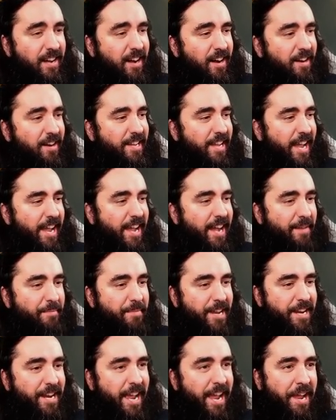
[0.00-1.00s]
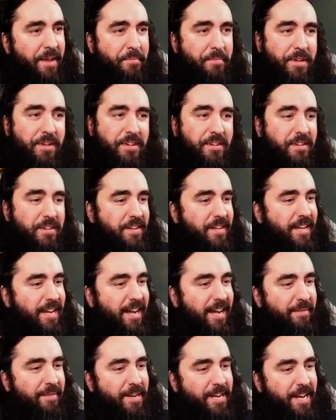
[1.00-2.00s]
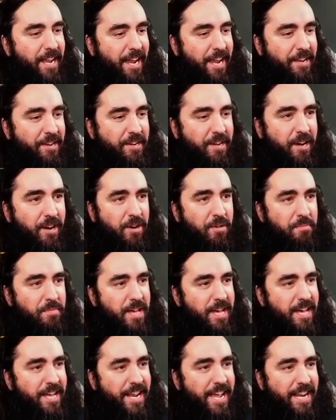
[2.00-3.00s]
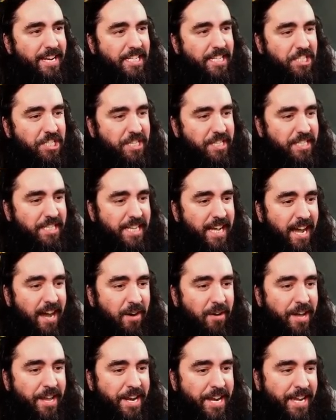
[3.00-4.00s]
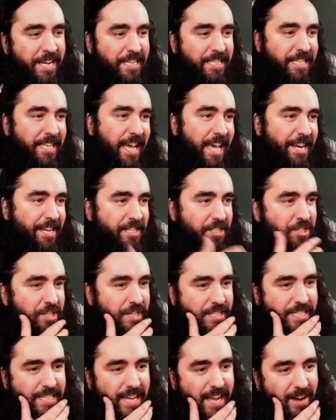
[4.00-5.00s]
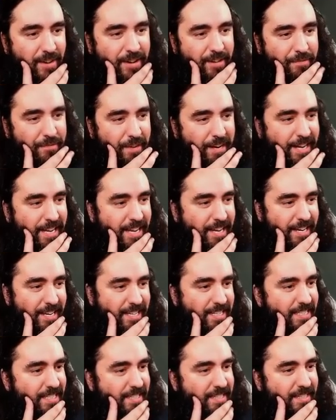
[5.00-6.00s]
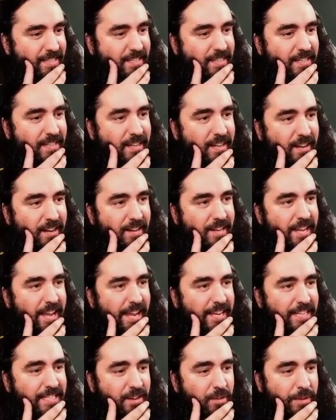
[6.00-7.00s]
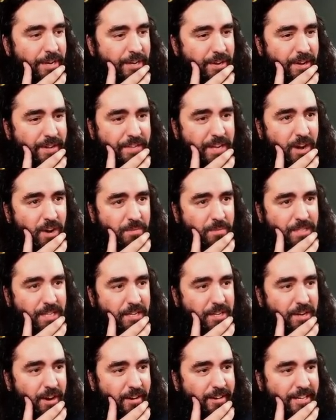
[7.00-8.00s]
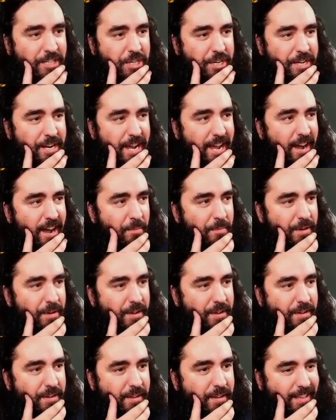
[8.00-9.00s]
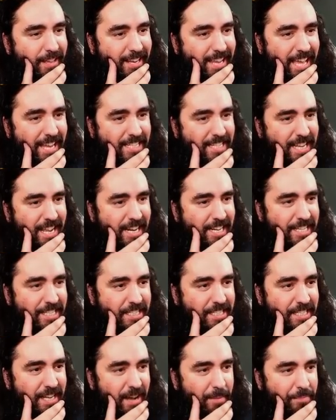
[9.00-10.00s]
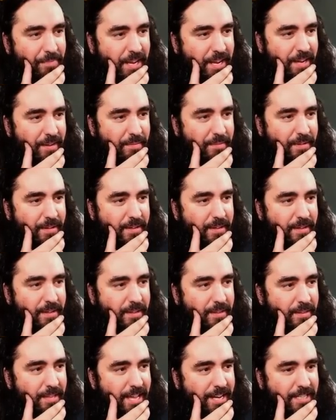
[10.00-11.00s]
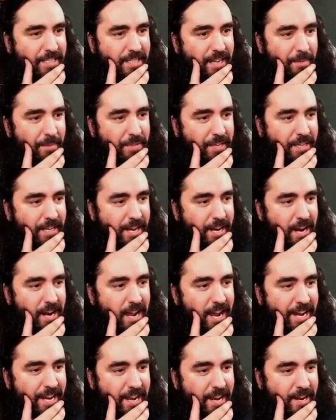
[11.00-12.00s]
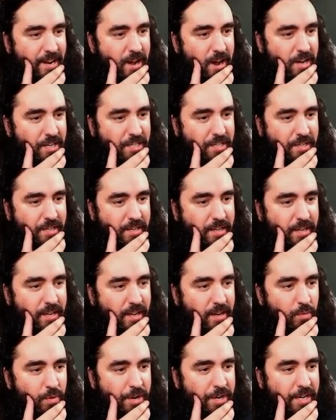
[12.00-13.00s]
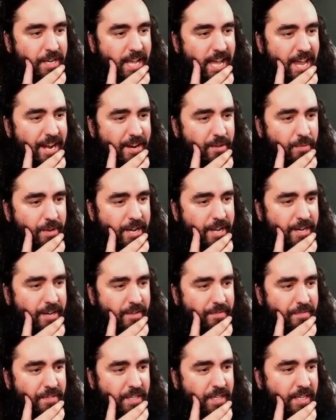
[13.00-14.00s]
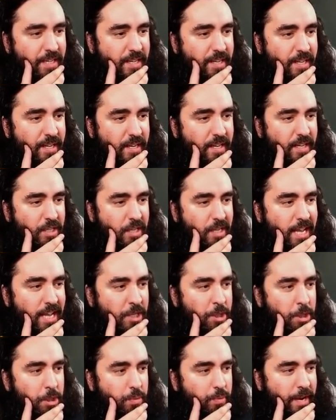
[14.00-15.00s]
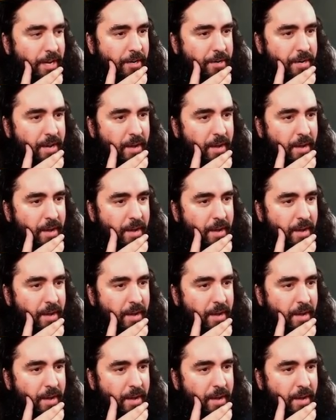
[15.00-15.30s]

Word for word: okay, I mean A. I mean A, you know? That, that is just how it is. That is just how it freaking is. Okay, so we do have the opposite courage here now. That is at least something. That is something that I like a lot. We're getting rid of the uh, Ledger Shredder